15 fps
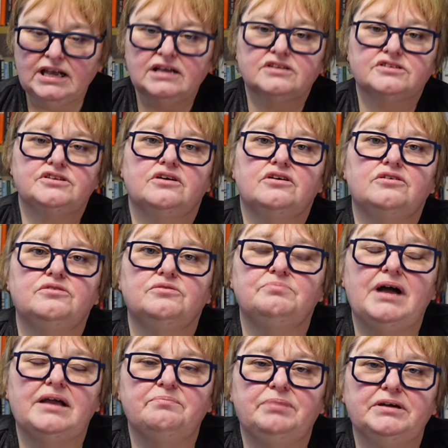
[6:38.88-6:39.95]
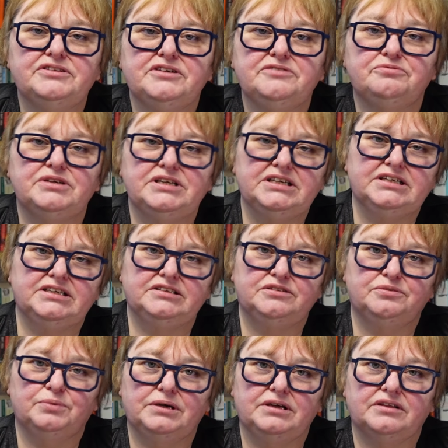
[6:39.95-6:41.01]
So my buddy
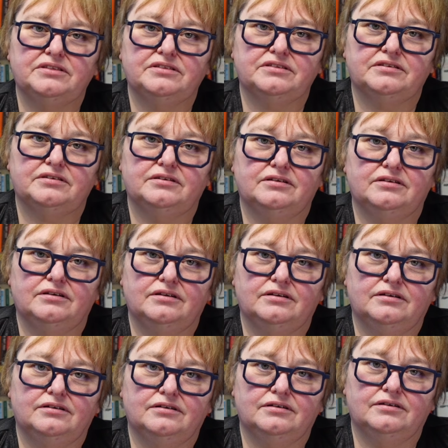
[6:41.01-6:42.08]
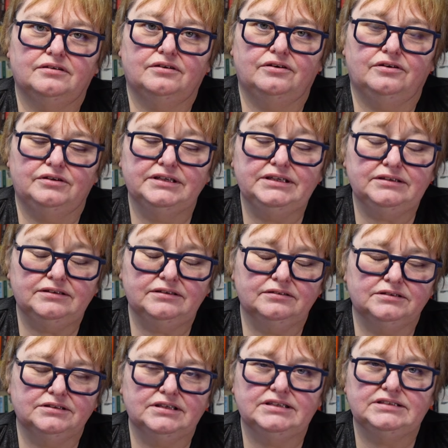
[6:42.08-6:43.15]
read with Ollie,
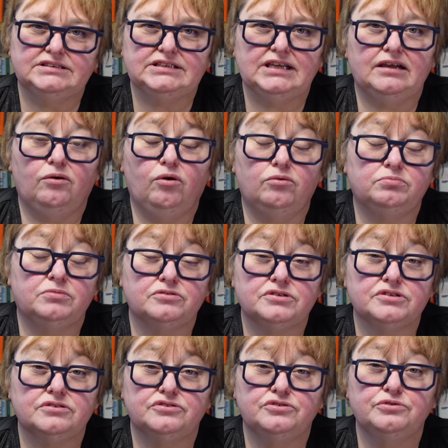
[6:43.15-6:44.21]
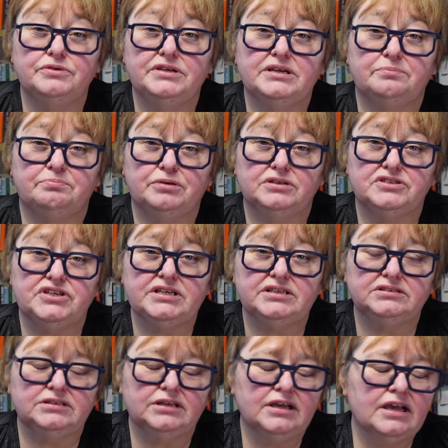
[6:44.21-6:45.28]
it's almost a 2-year
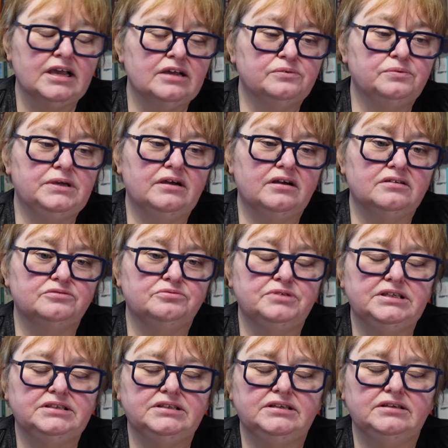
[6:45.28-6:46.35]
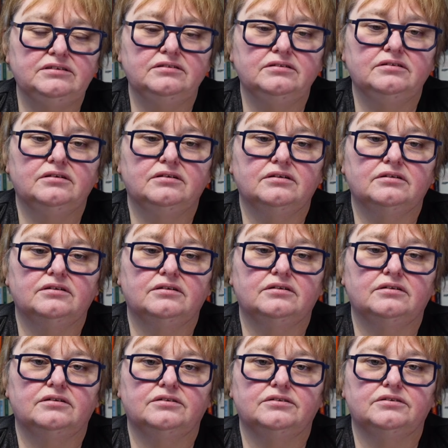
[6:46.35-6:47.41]
project. We are reading
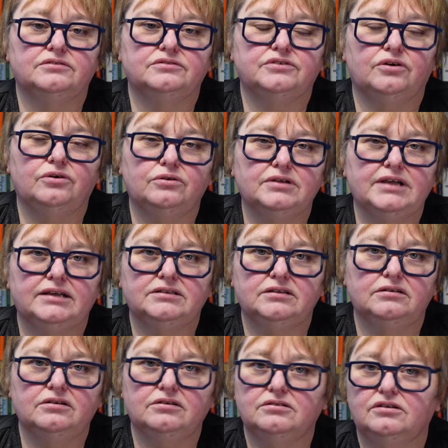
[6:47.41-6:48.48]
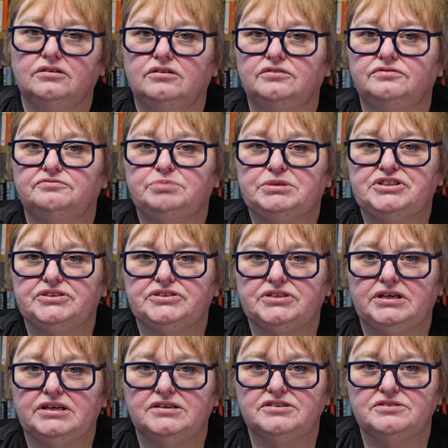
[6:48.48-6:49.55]
the whole catalog of Patricia
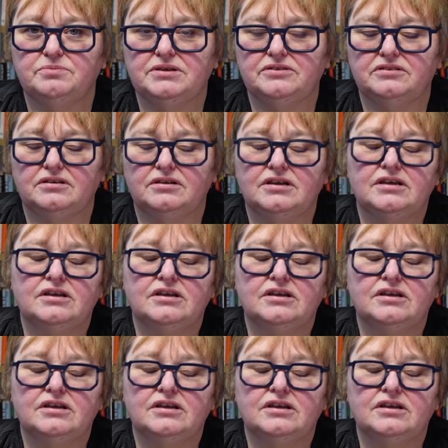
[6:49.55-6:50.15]
Highsmith.